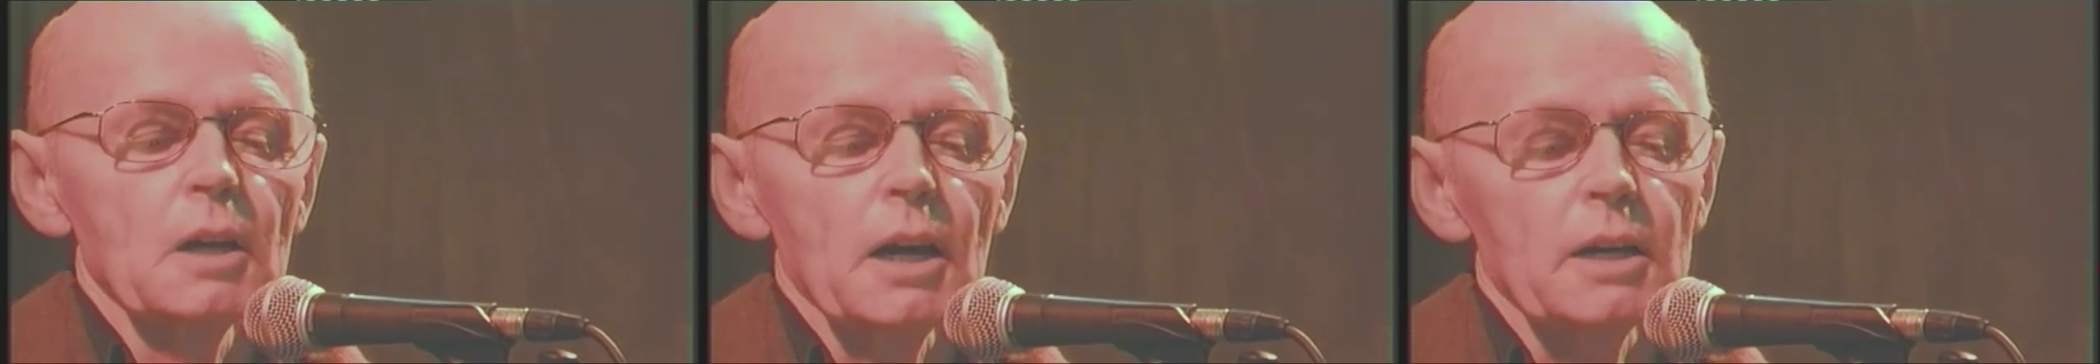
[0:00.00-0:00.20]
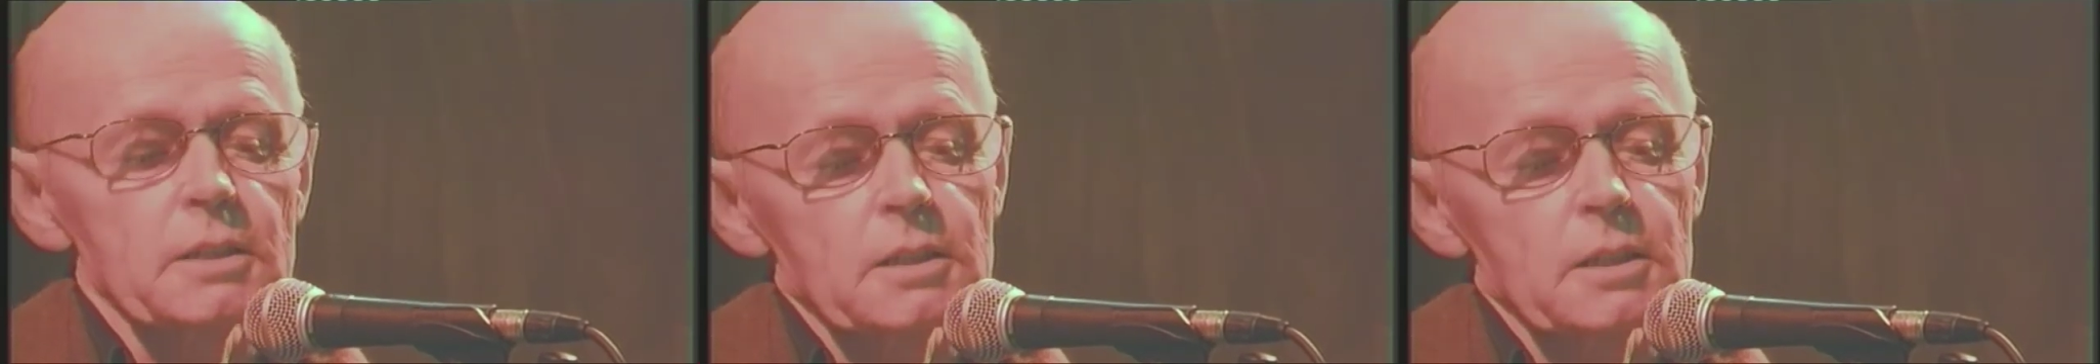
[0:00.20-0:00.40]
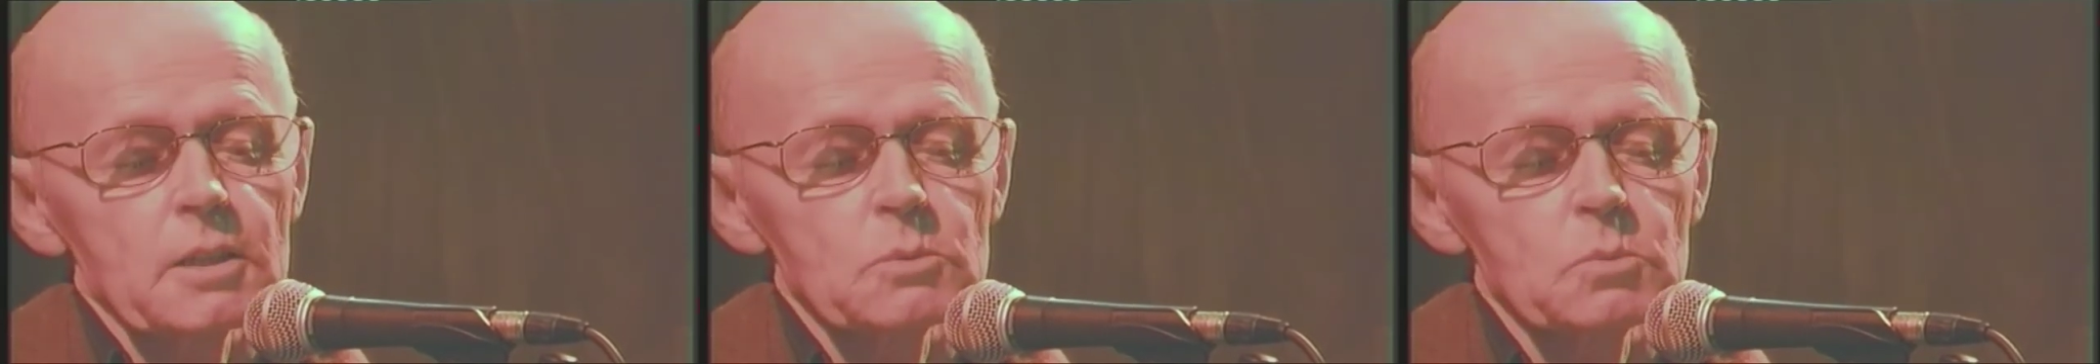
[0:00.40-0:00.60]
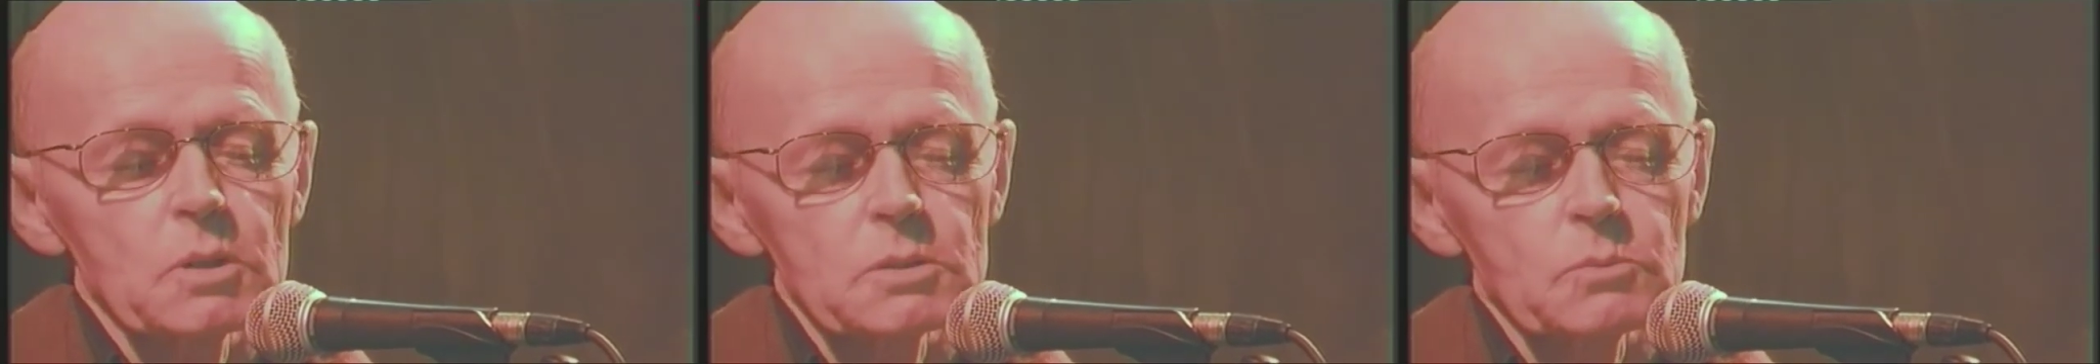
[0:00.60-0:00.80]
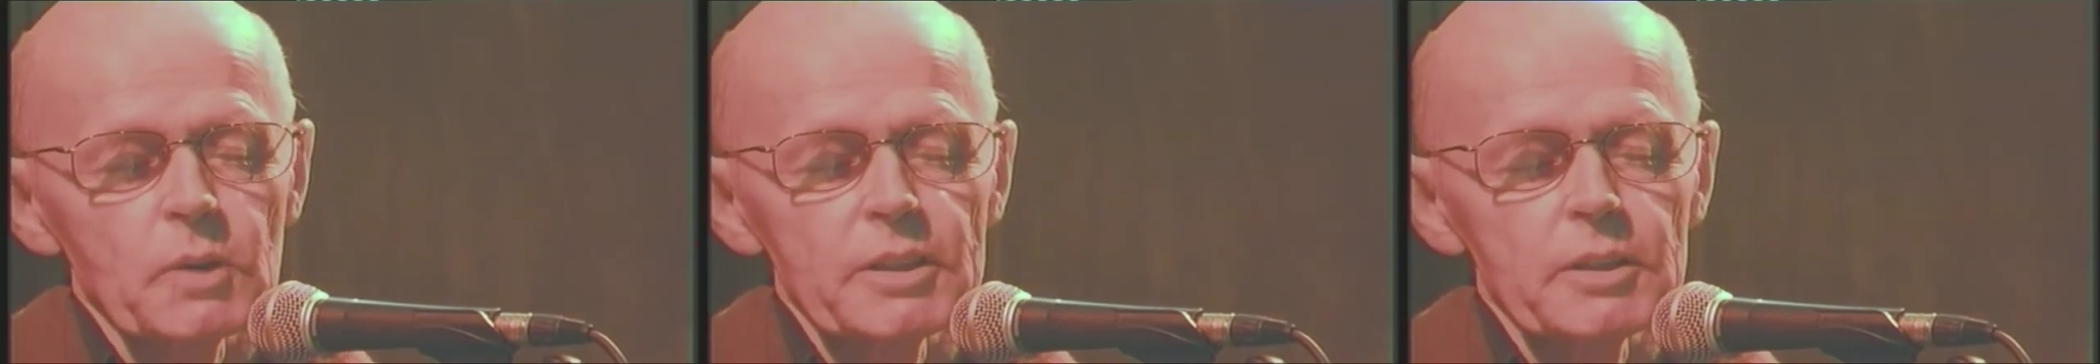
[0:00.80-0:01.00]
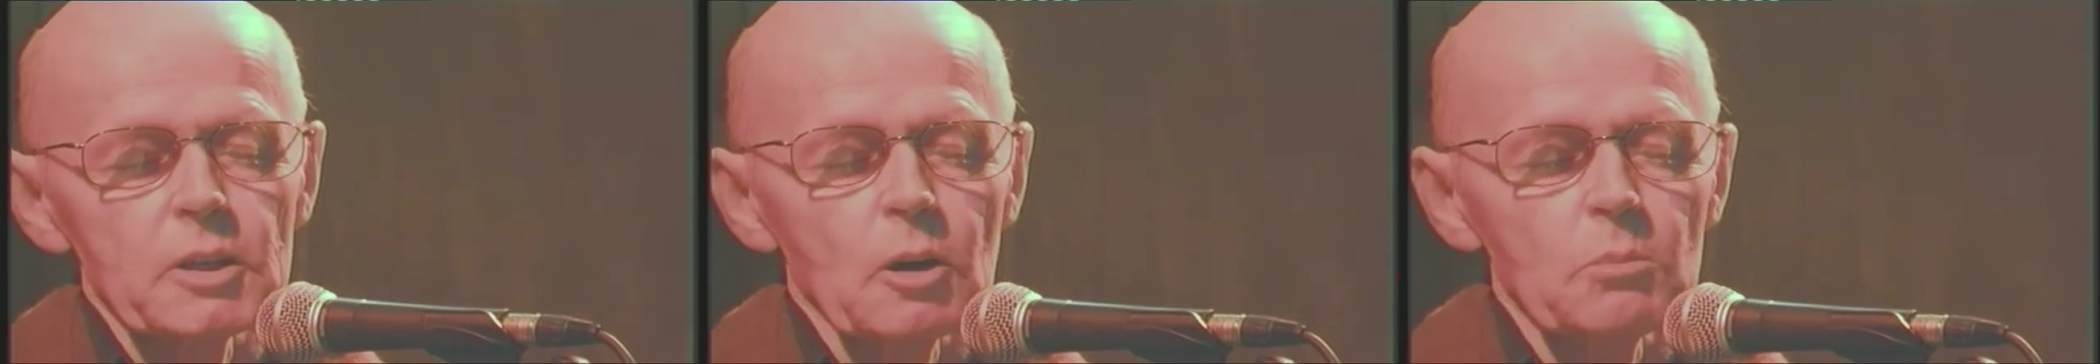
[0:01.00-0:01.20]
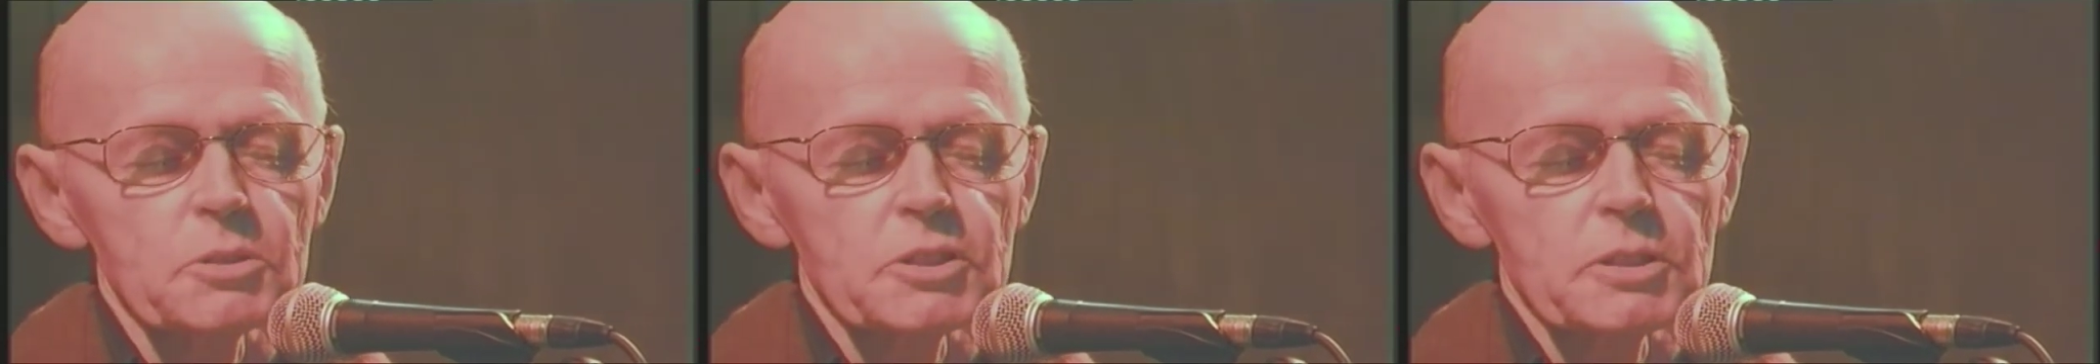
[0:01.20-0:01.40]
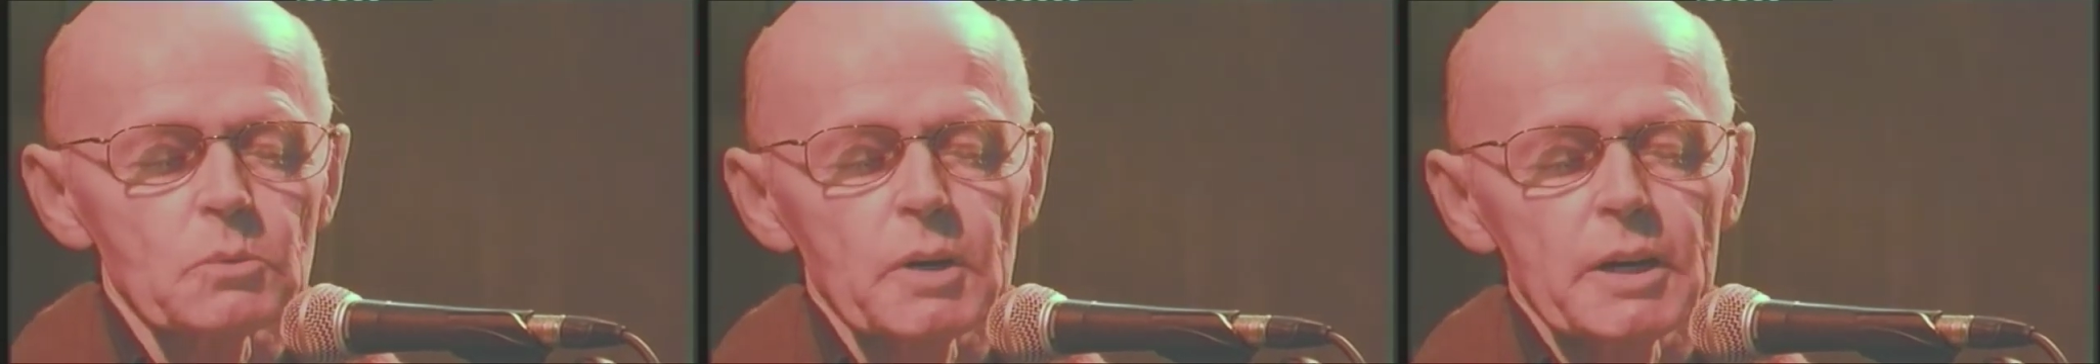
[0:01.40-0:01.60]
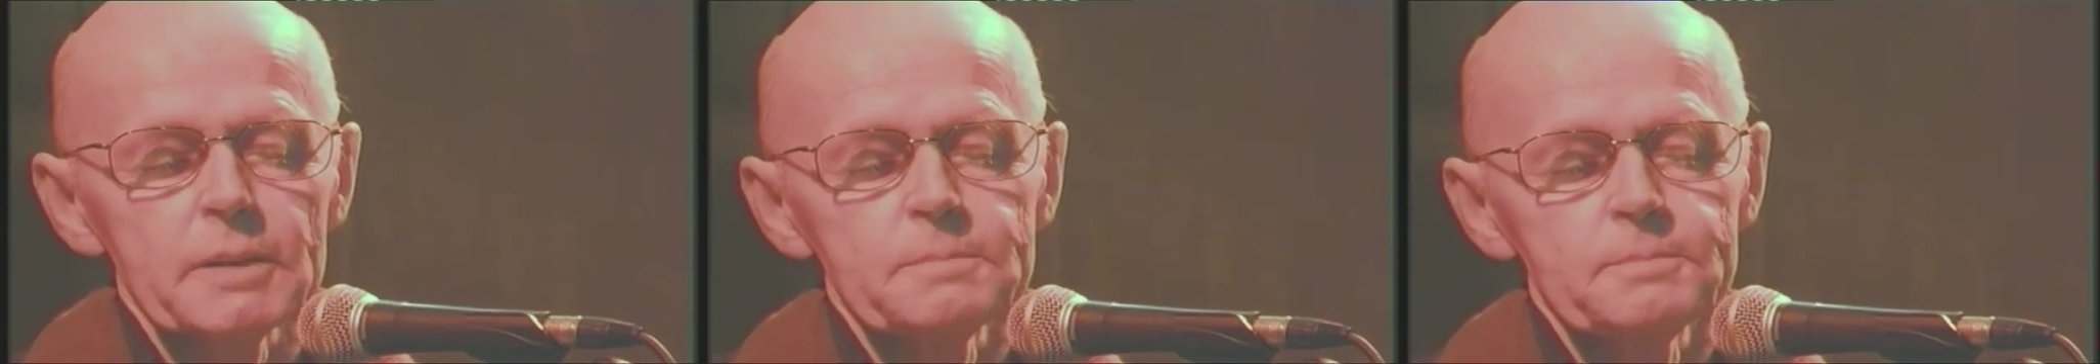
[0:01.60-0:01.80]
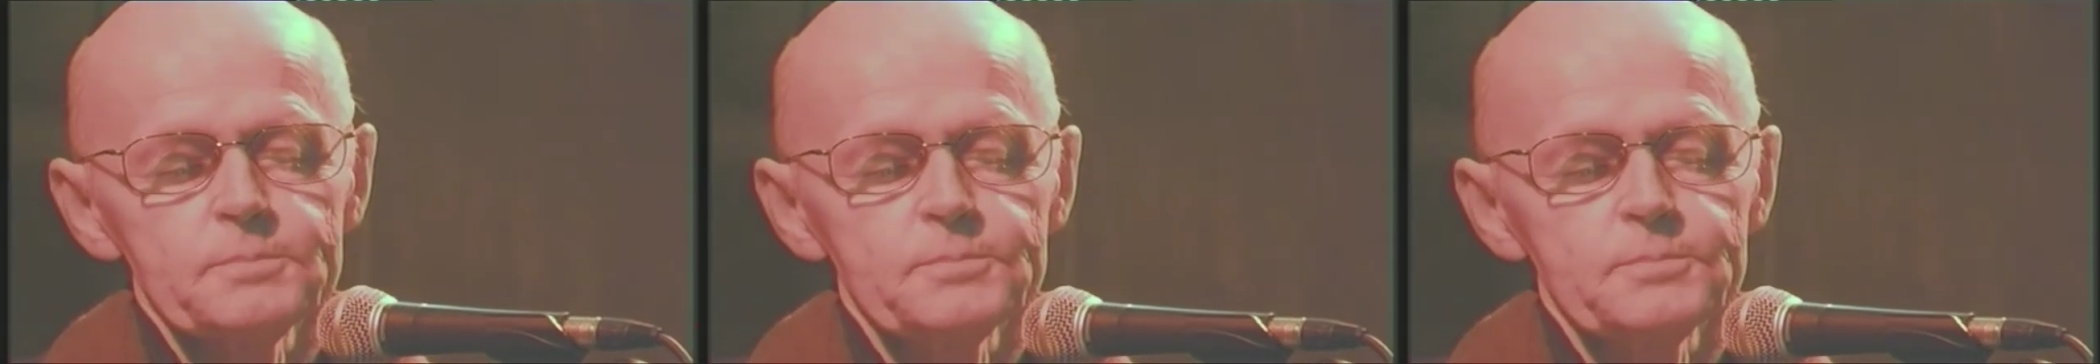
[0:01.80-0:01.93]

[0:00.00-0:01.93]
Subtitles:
and another one went the opposite way.